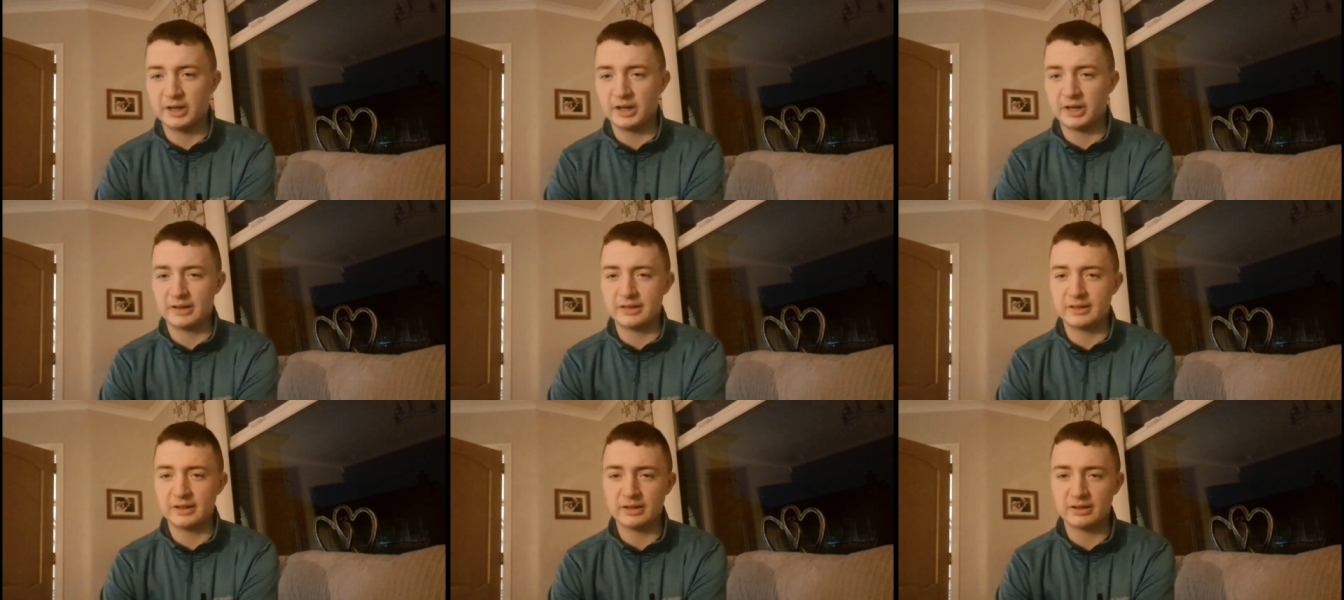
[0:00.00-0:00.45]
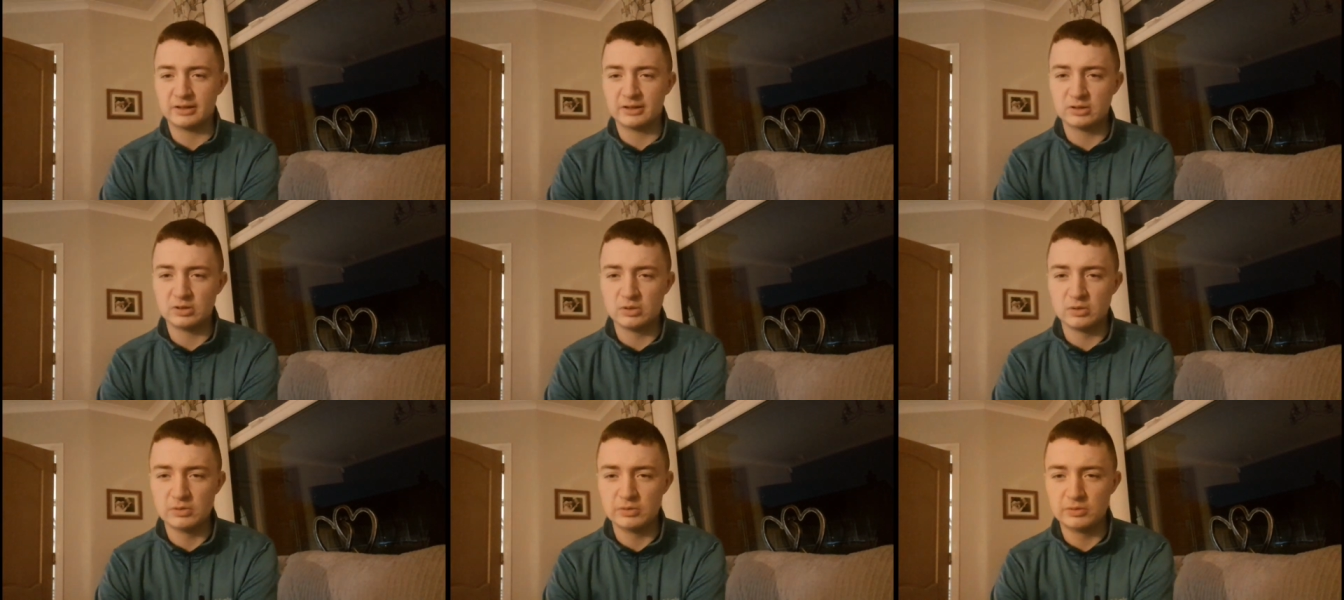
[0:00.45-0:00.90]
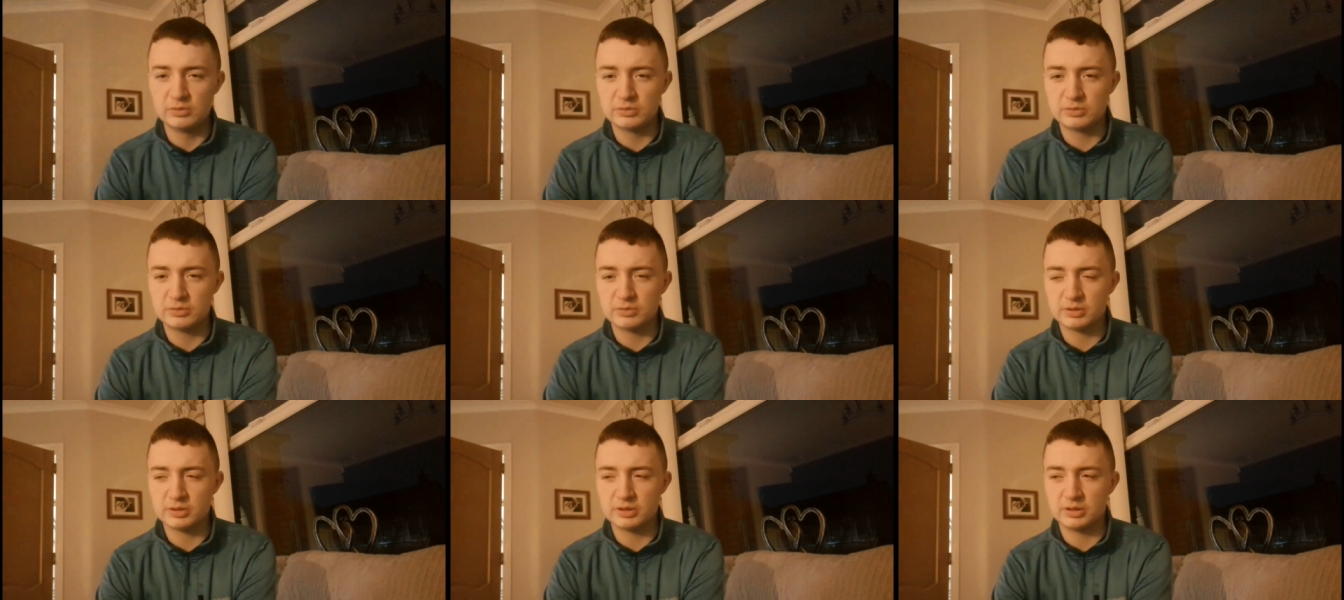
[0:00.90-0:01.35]
and I think
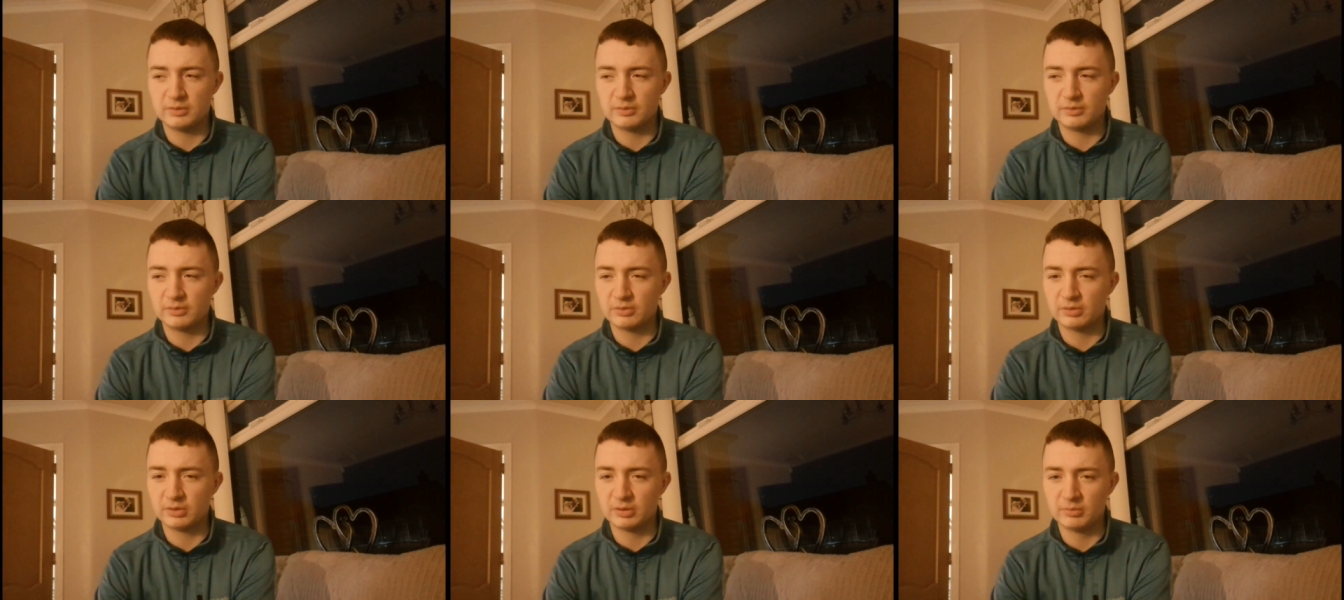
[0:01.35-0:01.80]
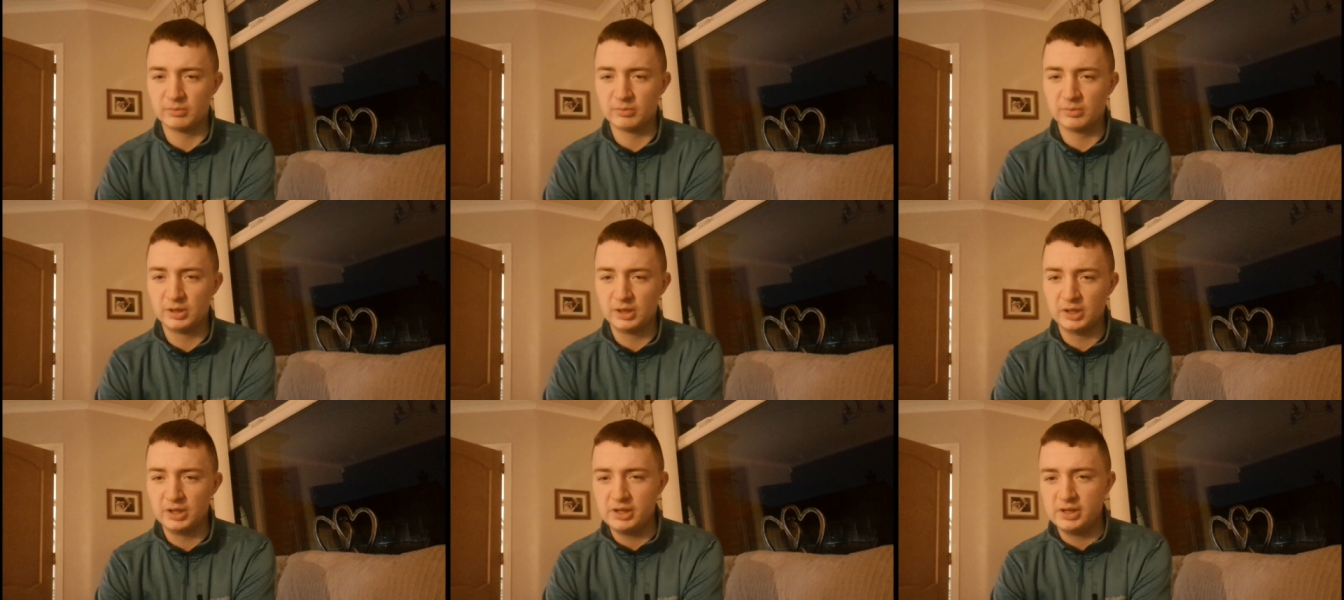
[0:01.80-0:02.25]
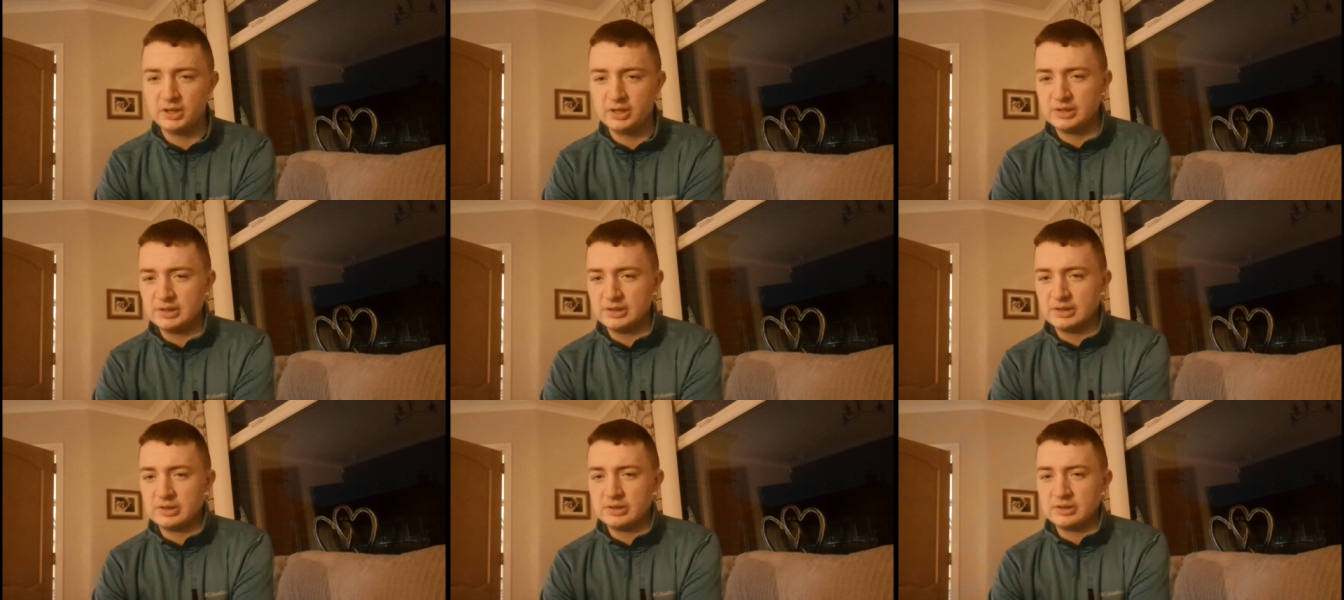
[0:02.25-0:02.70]
goals will come from.
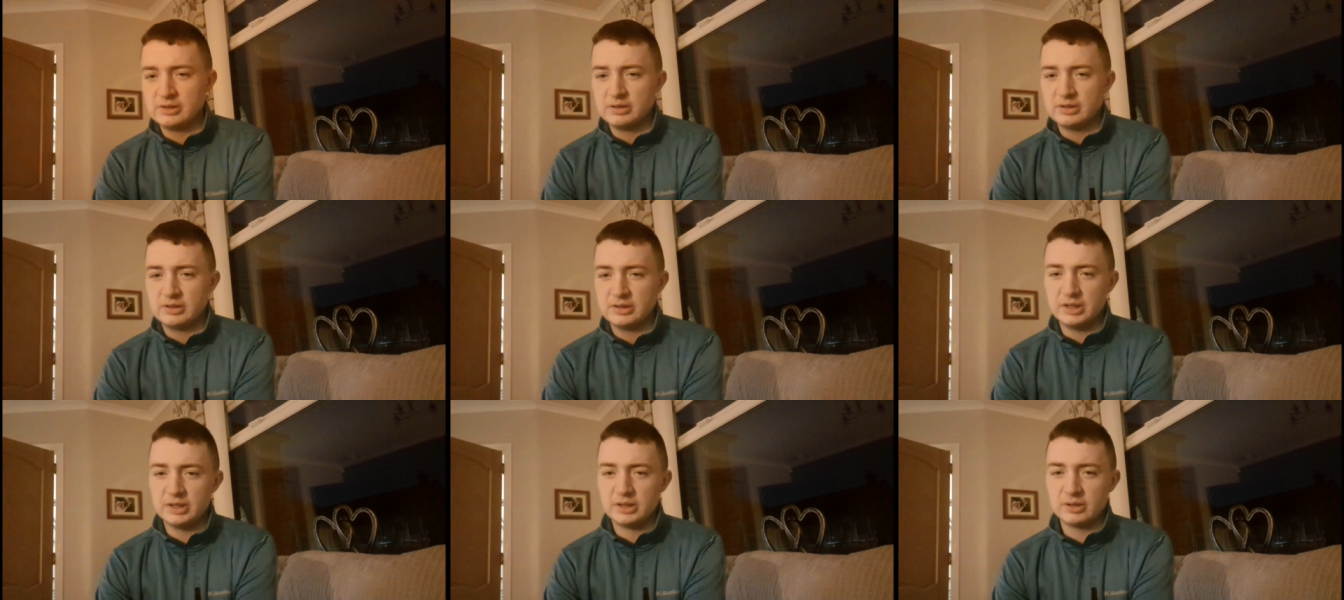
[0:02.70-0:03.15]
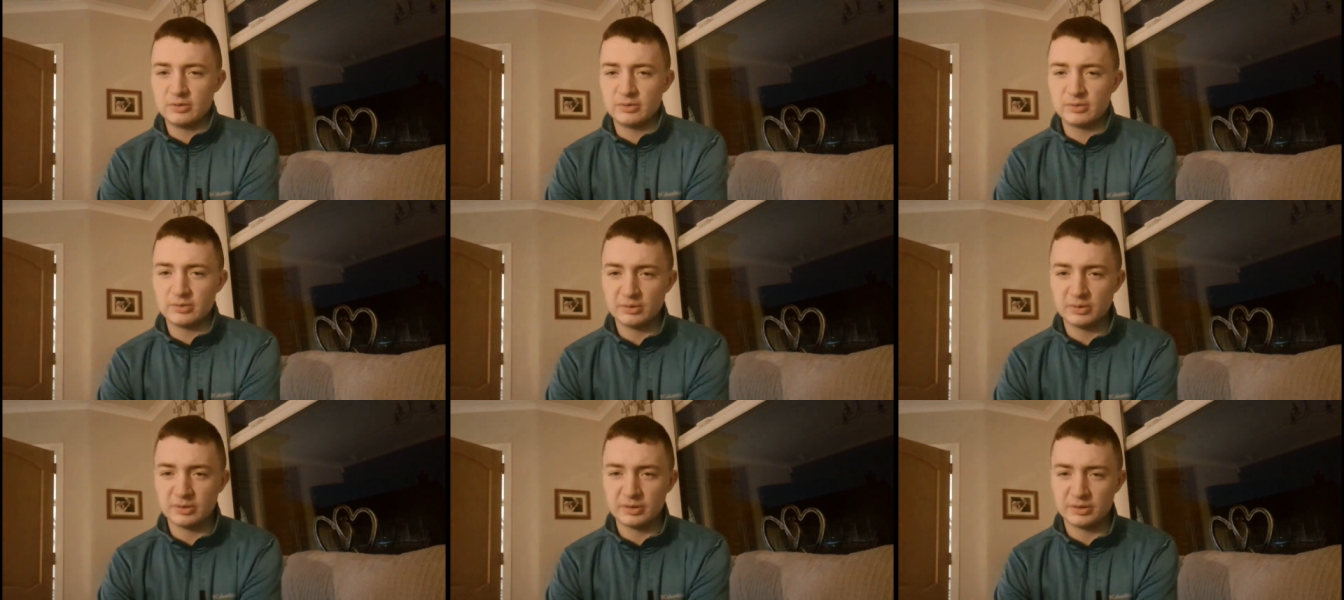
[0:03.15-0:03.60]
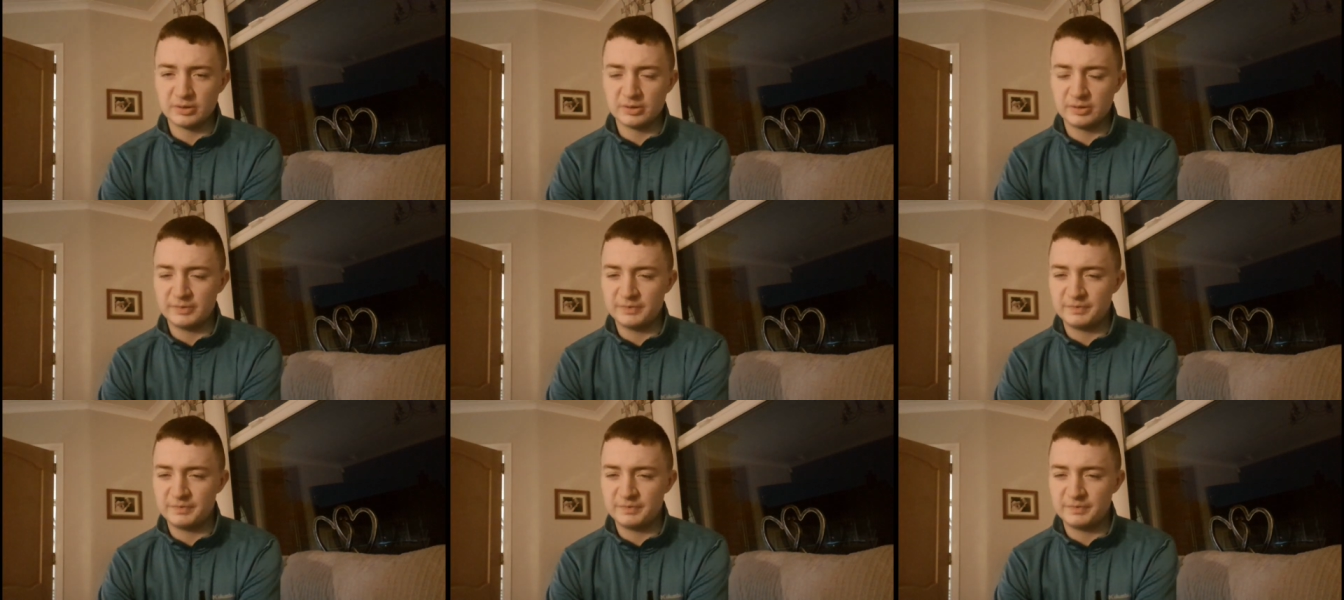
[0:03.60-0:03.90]
I'll go for.